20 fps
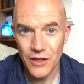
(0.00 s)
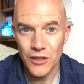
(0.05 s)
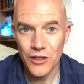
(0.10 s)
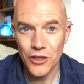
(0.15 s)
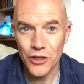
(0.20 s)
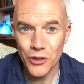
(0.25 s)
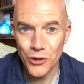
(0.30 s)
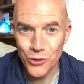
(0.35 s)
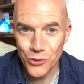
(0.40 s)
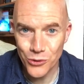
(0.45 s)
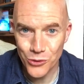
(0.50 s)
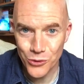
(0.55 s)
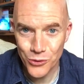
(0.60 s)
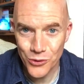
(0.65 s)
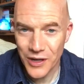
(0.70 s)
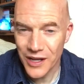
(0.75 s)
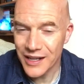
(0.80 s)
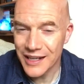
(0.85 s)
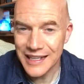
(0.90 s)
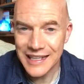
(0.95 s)

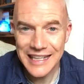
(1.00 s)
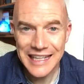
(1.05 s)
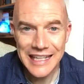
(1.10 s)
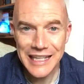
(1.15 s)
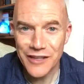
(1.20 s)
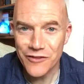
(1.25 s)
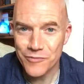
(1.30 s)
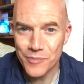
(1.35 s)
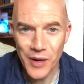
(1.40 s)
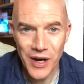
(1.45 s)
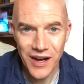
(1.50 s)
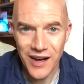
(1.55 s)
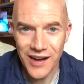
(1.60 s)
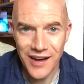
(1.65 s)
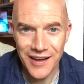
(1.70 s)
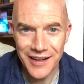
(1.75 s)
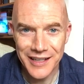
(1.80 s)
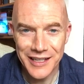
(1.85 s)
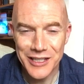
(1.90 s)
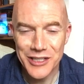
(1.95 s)
You leave
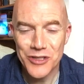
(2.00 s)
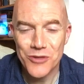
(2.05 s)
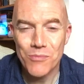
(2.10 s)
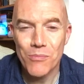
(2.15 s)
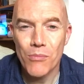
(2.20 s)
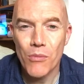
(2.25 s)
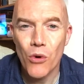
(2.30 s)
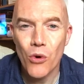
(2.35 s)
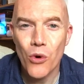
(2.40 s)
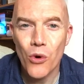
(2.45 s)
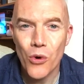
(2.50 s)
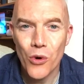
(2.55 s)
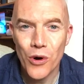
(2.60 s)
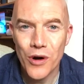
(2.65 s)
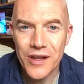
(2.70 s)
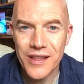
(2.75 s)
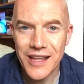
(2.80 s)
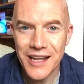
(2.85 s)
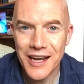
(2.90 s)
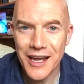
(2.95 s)
behind
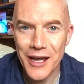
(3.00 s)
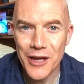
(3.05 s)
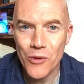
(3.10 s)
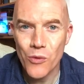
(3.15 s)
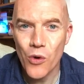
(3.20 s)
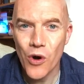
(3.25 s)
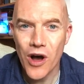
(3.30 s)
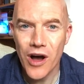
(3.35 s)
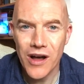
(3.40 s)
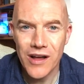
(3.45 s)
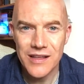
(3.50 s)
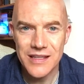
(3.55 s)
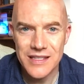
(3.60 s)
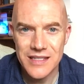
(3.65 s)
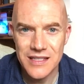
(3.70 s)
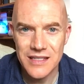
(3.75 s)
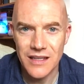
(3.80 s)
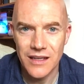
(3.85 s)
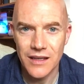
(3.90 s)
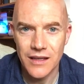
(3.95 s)
more than I
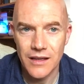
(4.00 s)
was